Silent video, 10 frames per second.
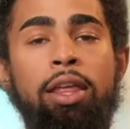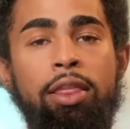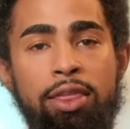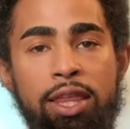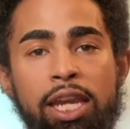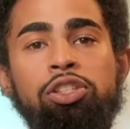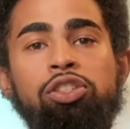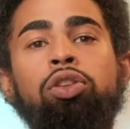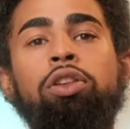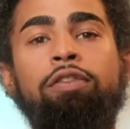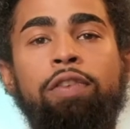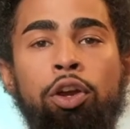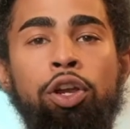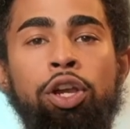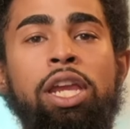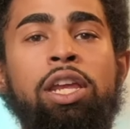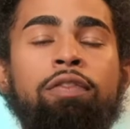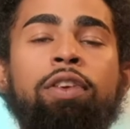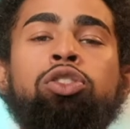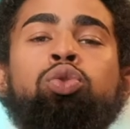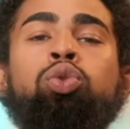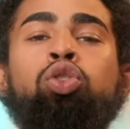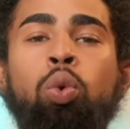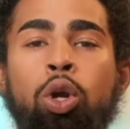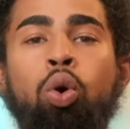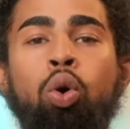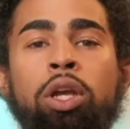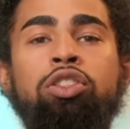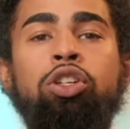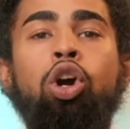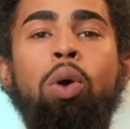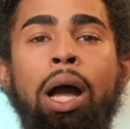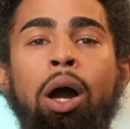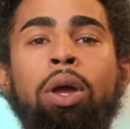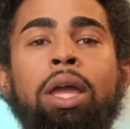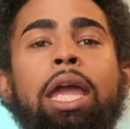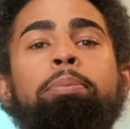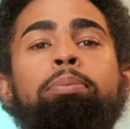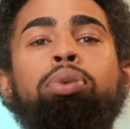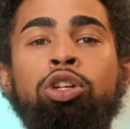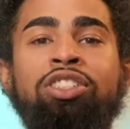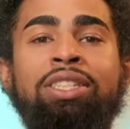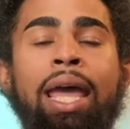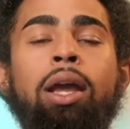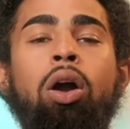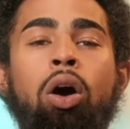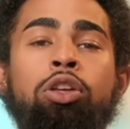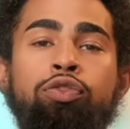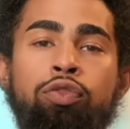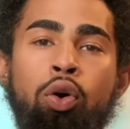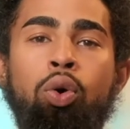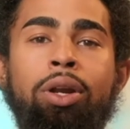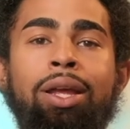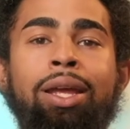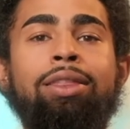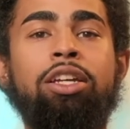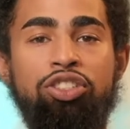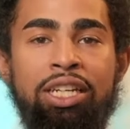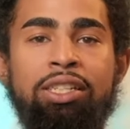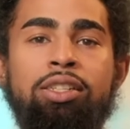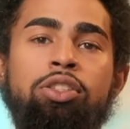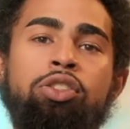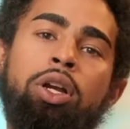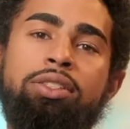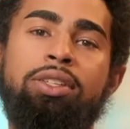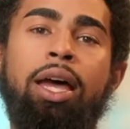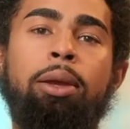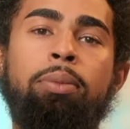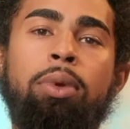These are the very individuals who are going to go out and push that cause forward, the Jesus archetype.